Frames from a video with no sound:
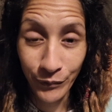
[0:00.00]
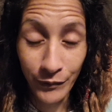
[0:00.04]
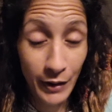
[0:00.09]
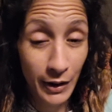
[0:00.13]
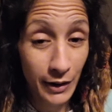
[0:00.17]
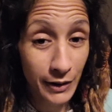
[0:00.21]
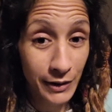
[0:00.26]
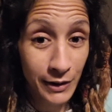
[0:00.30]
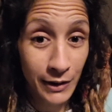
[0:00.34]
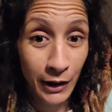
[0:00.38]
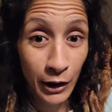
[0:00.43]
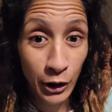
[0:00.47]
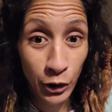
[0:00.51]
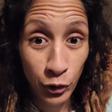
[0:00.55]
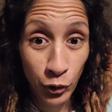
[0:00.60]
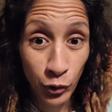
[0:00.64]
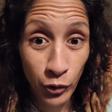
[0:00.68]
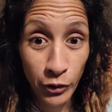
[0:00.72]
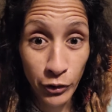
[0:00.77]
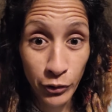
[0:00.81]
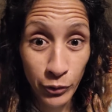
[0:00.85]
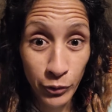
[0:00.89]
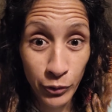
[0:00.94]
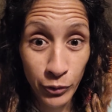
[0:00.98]
That's not
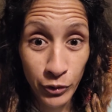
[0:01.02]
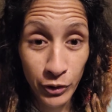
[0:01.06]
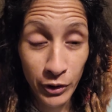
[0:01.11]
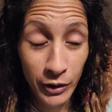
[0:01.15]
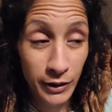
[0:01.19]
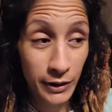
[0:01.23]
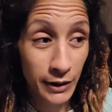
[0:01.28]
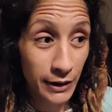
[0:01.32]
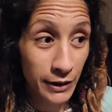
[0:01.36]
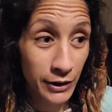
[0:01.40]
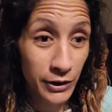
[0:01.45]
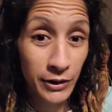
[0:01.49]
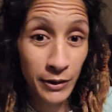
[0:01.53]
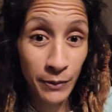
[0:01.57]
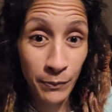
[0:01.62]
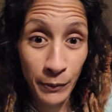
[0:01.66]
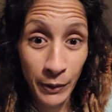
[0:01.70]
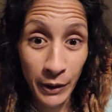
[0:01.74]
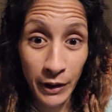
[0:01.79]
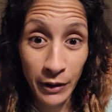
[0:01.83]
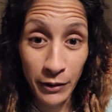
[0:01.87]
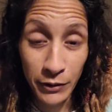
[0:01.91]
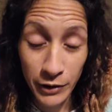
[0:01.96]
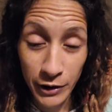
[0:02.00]
your tow truck, that's
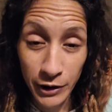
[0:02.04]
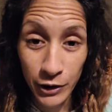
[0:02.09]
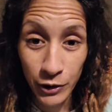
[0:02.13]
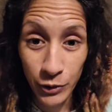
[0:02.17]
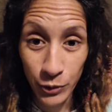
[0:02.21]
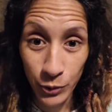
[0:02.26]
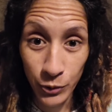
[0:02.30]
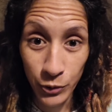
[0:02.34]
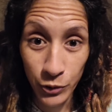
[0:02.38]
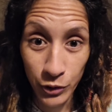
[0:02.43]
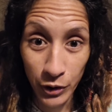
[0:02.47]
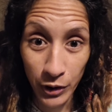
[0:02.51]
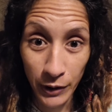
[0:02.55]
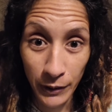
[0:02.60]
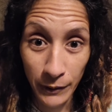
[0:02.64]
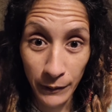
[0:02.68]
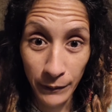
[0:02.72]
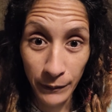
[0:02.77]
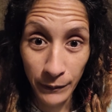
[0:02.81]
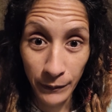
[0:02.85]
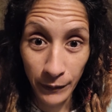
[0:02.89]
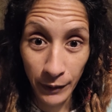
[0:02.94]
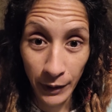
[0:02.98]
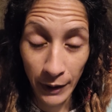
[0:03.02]
somebody else's tow truck
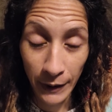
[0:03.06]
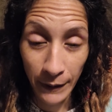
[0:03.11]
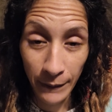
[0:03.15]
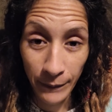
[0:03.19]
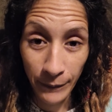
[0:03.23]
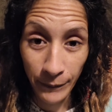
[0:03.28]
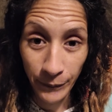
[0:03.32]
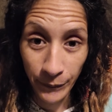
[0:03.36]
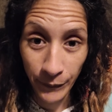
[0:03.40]
okay